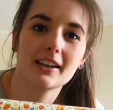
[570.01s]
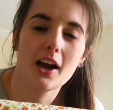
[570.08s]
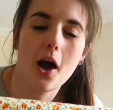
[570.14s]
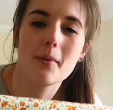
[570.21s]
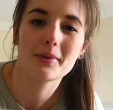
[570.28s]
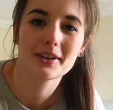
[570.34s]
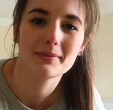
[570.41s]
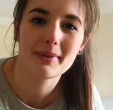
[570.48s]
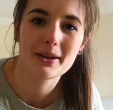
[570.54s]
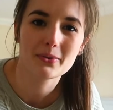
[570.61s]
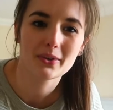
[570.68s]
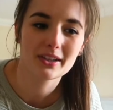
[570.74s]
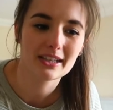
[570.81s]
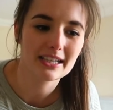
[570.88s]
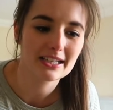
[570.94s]
I'm gonna make
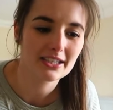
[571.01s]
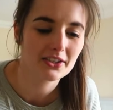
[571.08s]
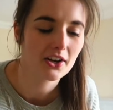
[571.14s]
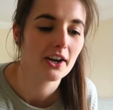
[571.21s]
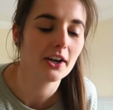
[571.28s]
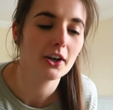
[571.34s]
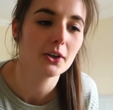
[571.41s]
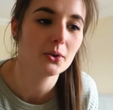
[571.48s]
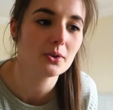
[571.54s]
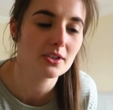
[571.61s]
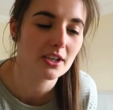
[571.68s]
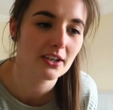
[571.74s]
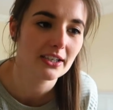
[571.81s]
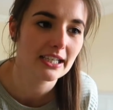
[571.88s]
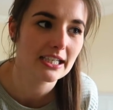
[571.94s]
one of these tonight. I
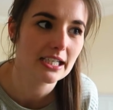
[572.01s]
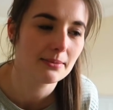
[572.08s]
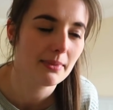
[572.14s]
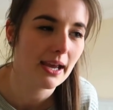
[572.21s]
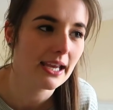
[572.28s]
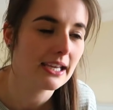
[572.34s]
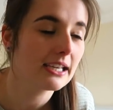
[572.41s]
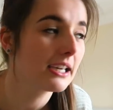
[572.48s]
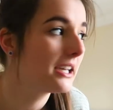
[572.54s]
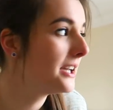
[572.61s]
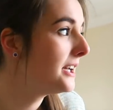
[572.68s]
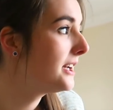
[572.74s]
also need to make